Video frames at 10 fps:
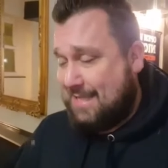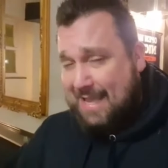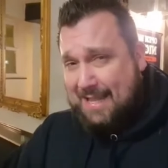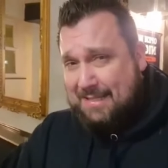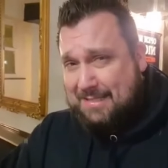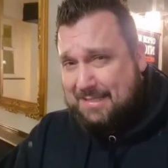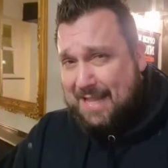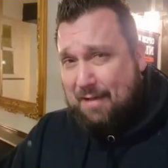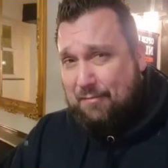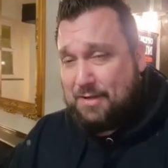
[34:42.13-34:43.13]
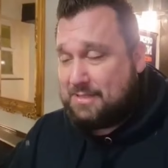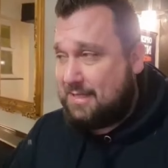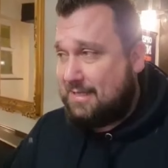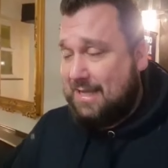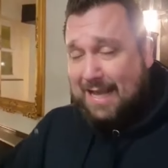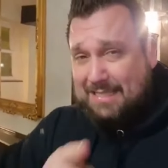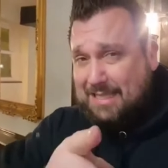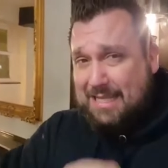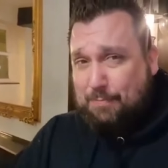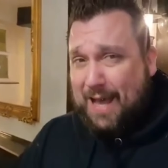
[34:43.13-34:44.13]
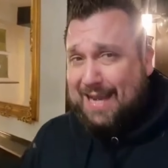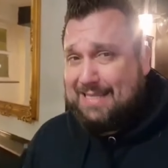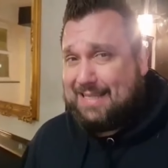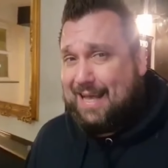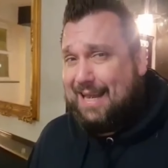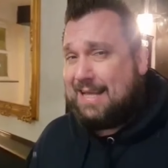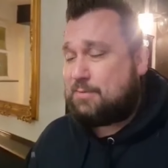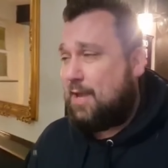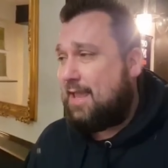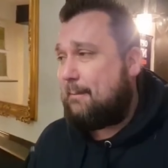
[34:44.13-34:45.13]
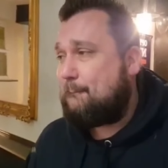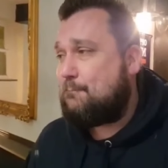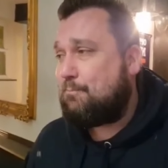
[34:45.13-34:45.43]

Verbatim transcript: in Stafford. It's, it's Paddy's Day next week.